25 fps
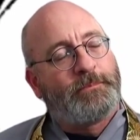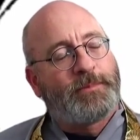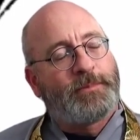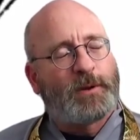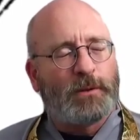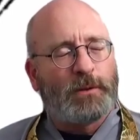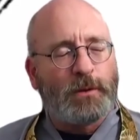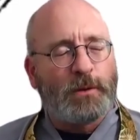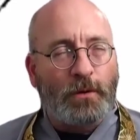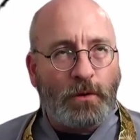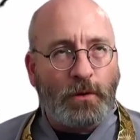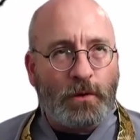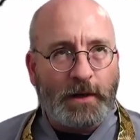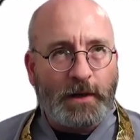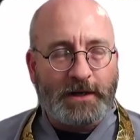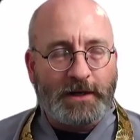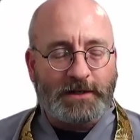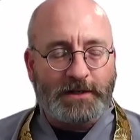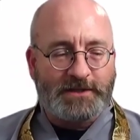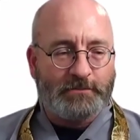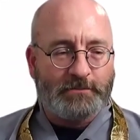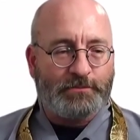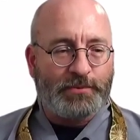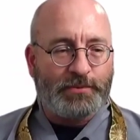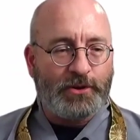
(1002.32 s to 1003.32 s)

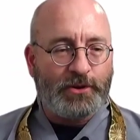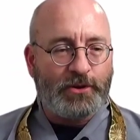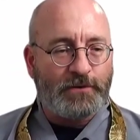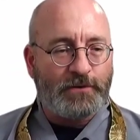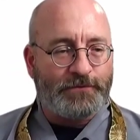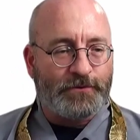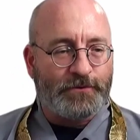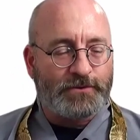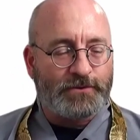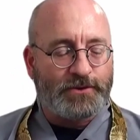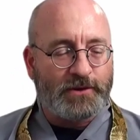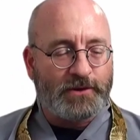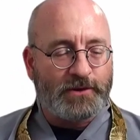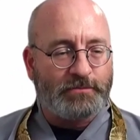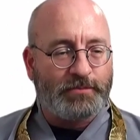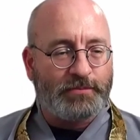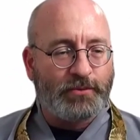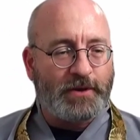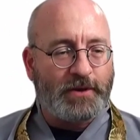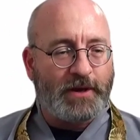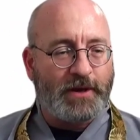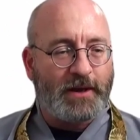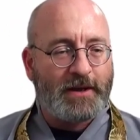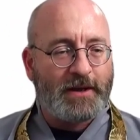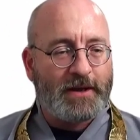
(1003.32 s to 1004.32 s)
glorious and beautiful to the
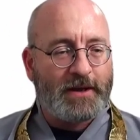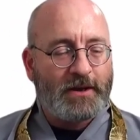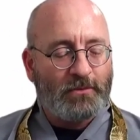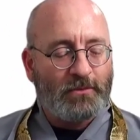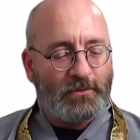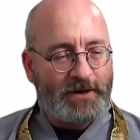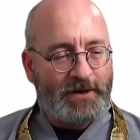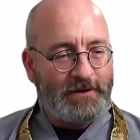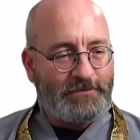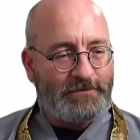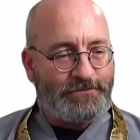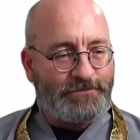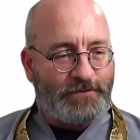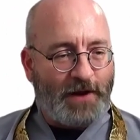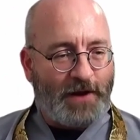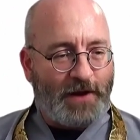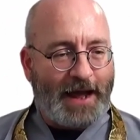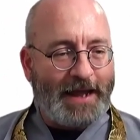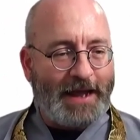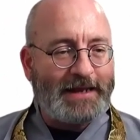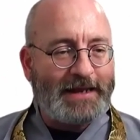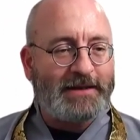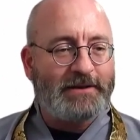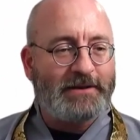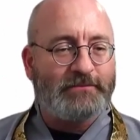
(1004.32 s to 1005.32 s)
Buddha when he
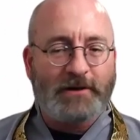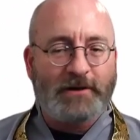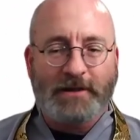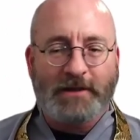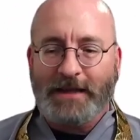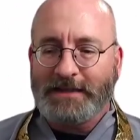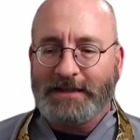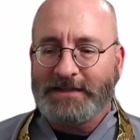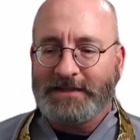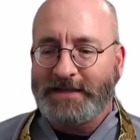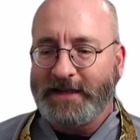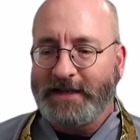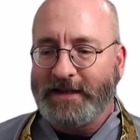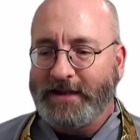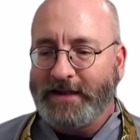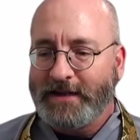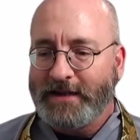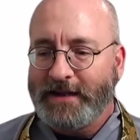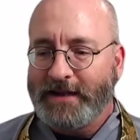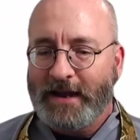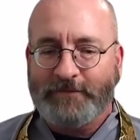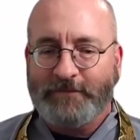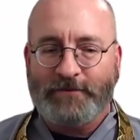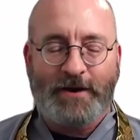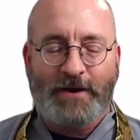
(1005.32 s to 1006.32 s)
finally realized he
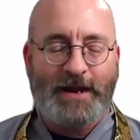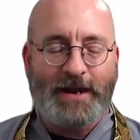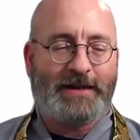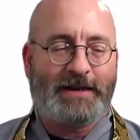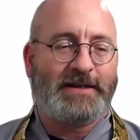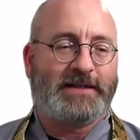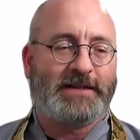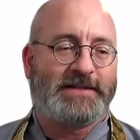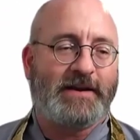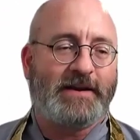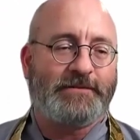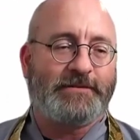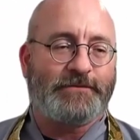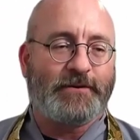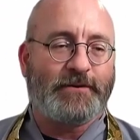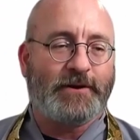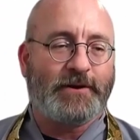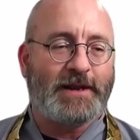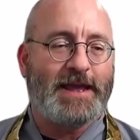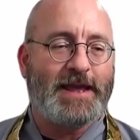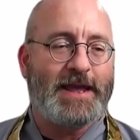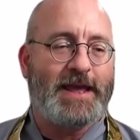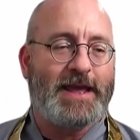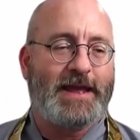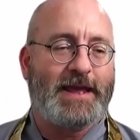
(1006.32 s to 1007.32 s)
never had to suffer
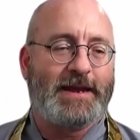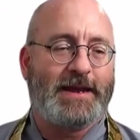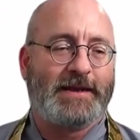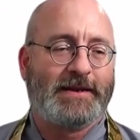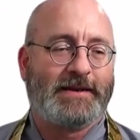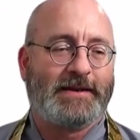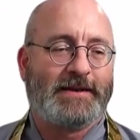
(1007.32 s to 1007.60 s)
again.